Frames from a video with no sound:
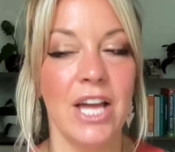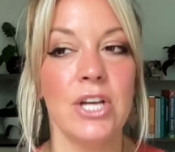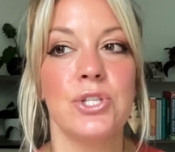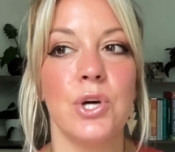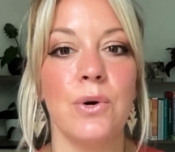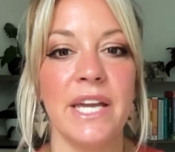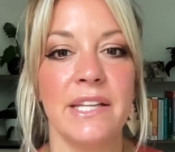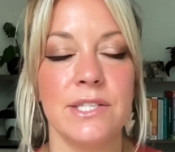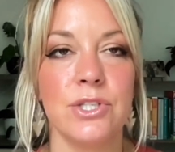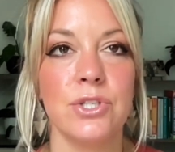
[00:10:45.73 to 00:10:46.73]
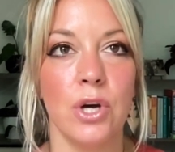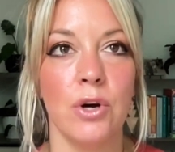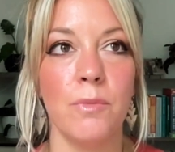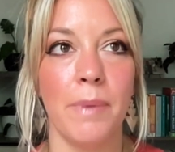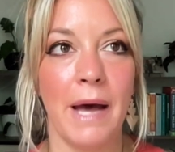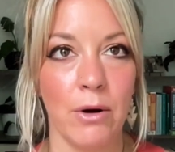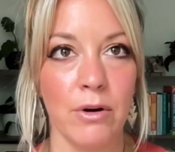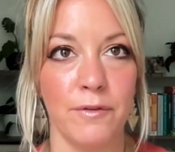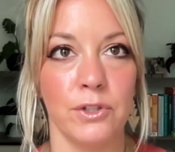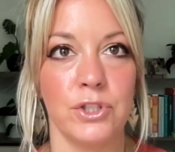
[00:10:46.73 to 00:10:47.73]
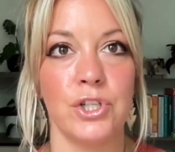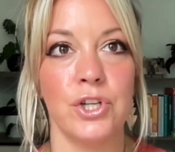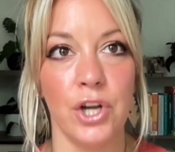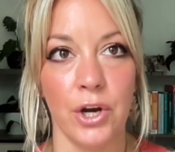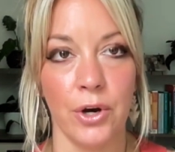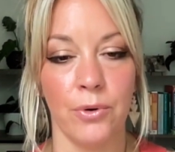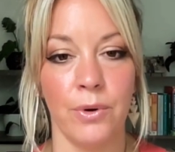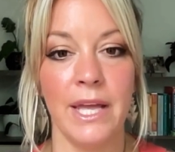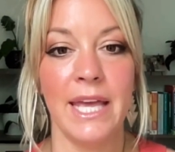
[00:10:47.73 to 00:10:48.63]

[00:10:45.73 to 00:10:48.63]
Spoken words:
So it's so powerful to know